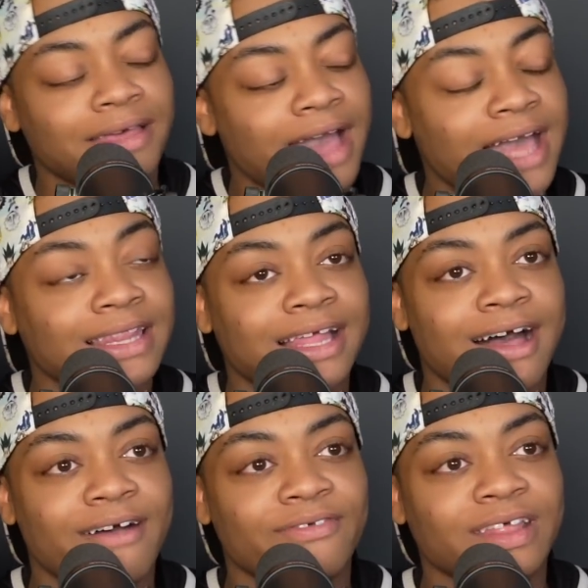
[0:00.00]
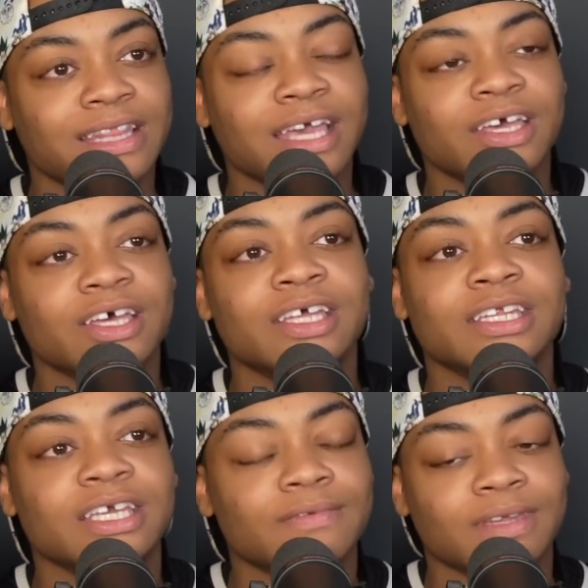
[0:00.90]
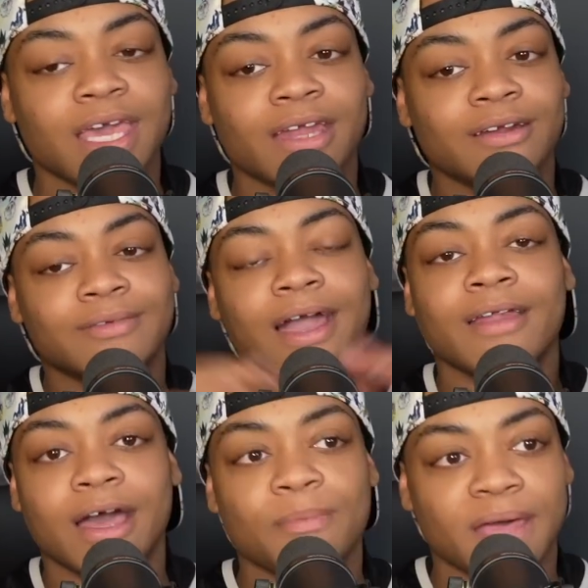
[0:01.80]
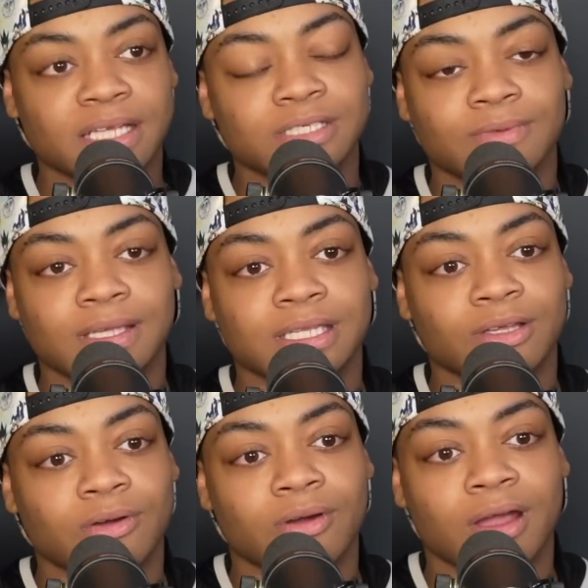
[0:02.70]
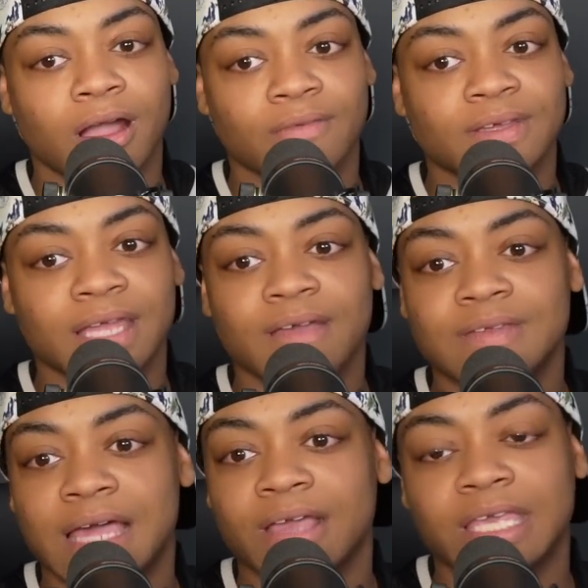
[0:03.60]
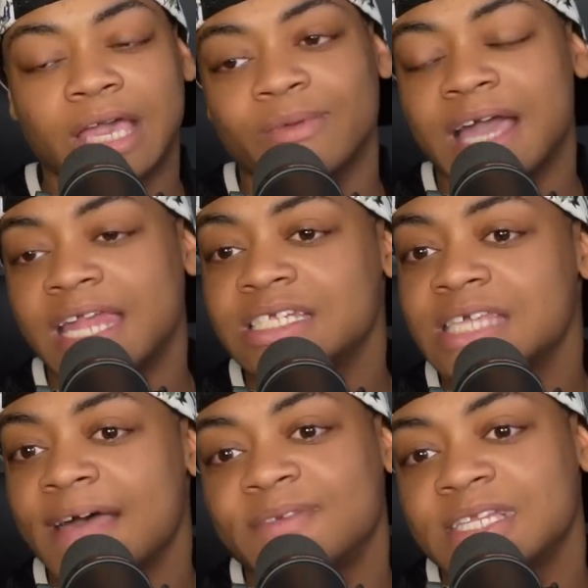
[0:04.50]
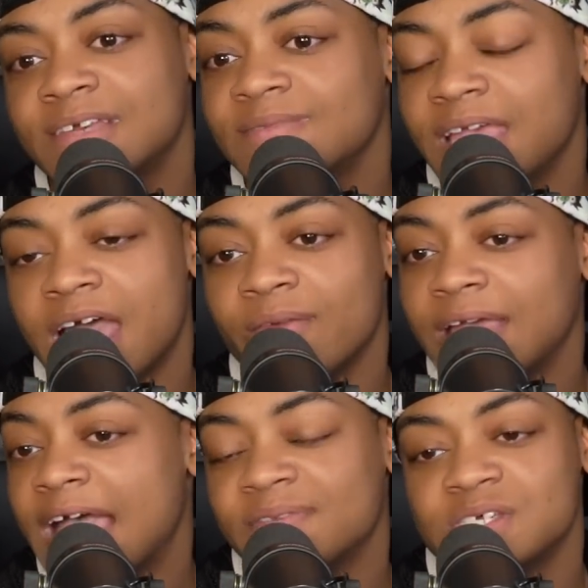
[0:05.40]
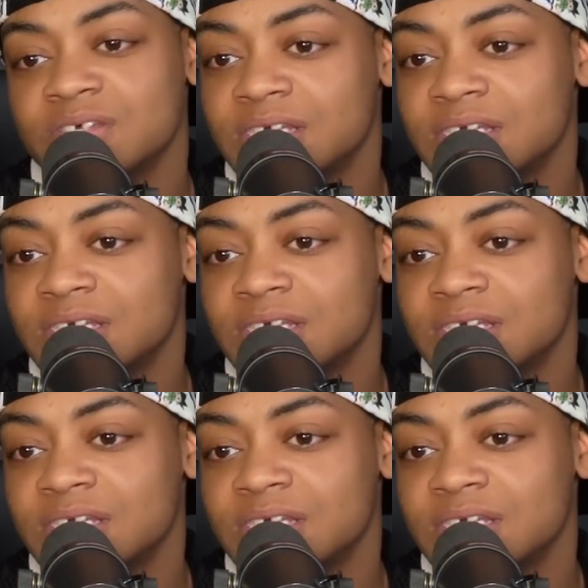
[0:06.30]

I love that they couldn't even edit around how bad she was at the choreography. They was like, we kind of just have to leave. Yeah, we have to.